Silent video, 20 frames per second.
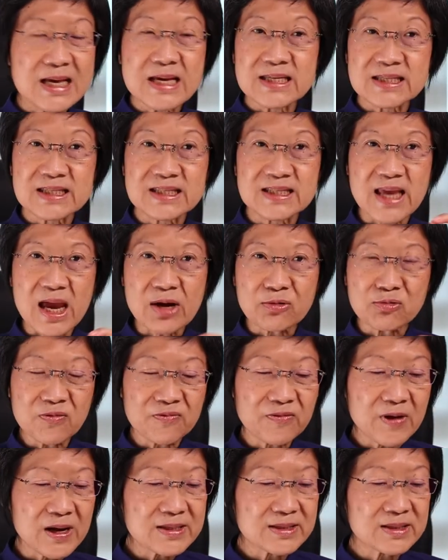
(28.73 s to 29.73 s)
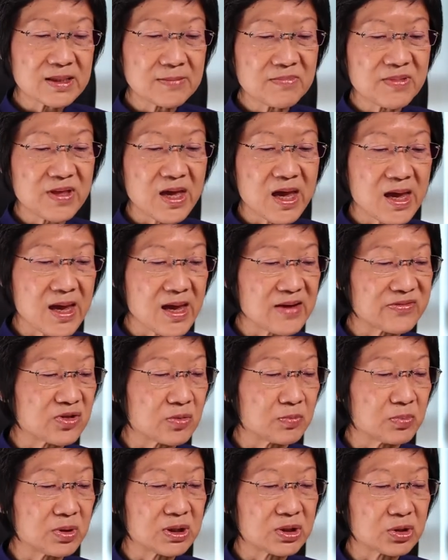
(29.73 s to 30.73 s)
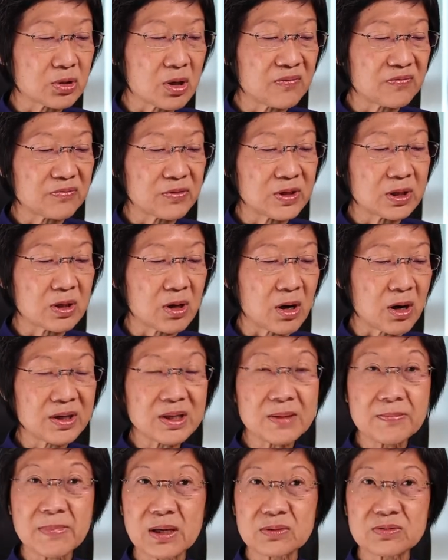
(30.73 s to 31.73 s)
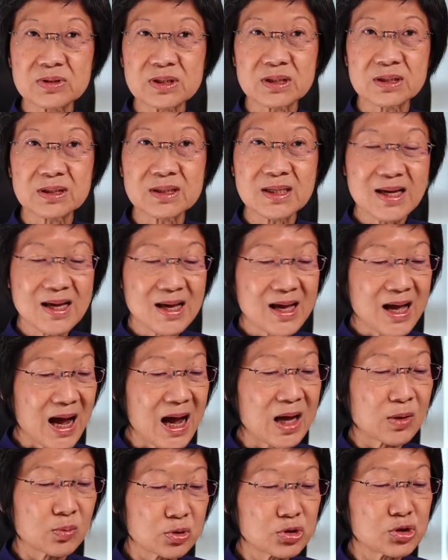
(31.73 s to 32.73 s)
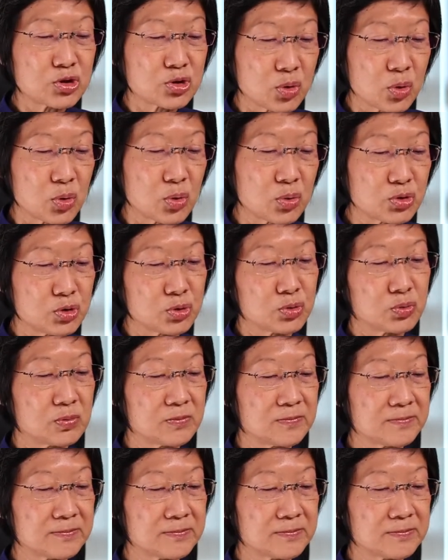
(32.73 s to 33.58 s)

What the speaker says: Sacrifice him there as a burnt offering on a mountain I will show you.